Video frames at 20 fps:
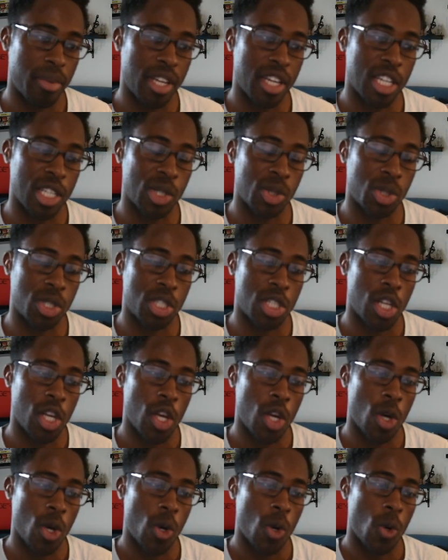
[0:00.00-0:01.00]
because
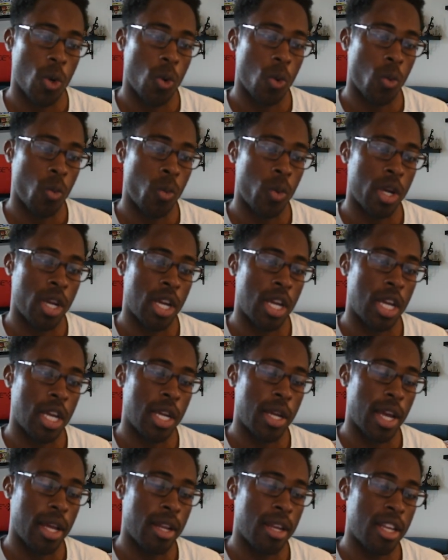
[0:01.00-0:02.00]

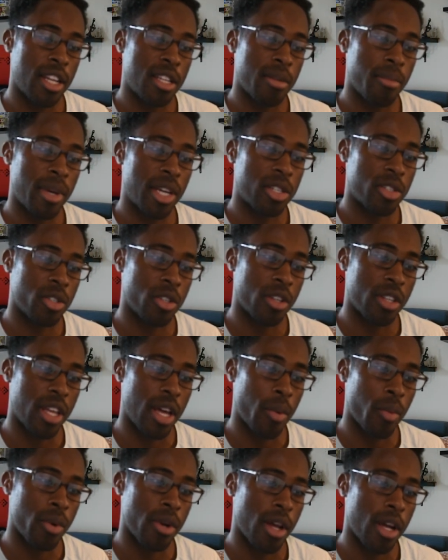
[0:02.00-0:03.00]
we need to make sure
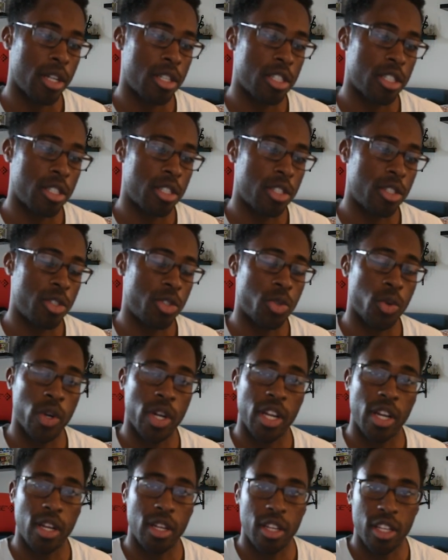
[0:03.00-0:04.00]
that we're not just
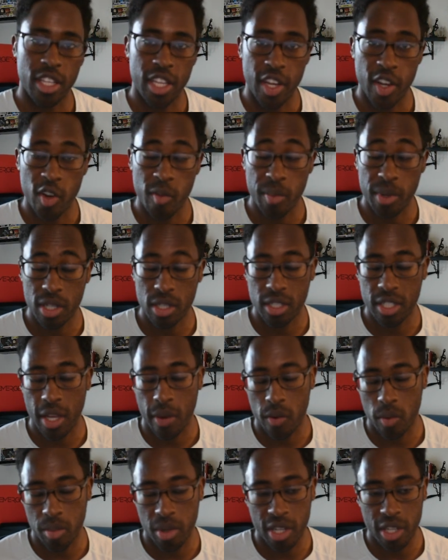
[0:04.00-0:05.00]
joining on the year, because that
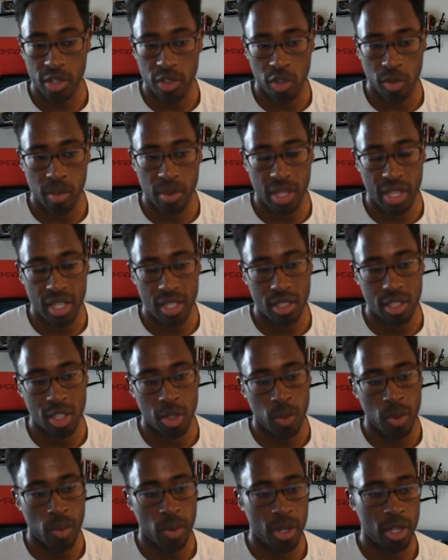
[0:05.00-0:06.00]
would bring in duplicates.
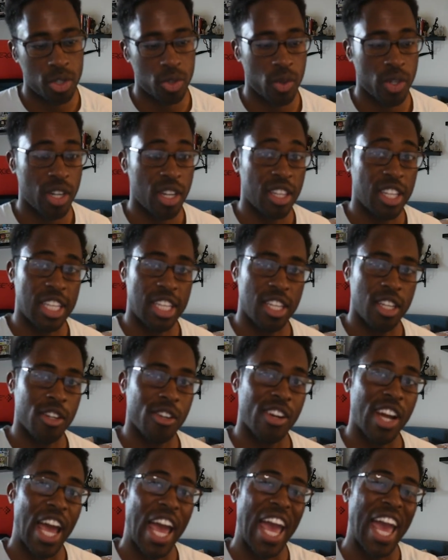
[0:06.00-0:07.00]
So we want to join on the
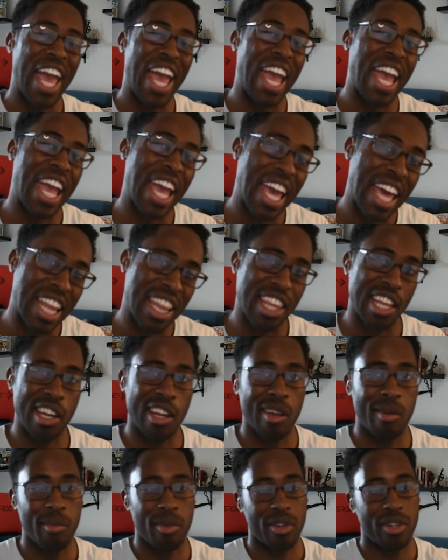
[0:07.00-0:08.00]
year and the
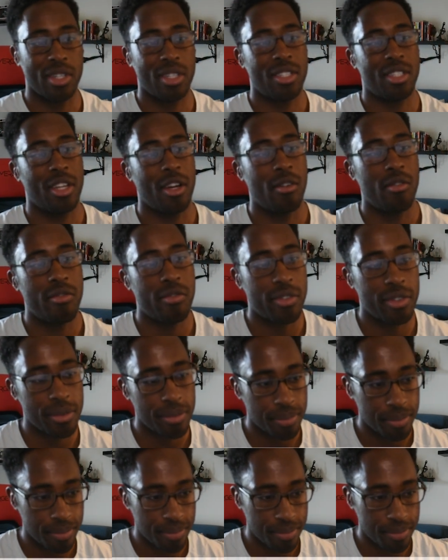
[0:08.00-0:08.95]
number itself.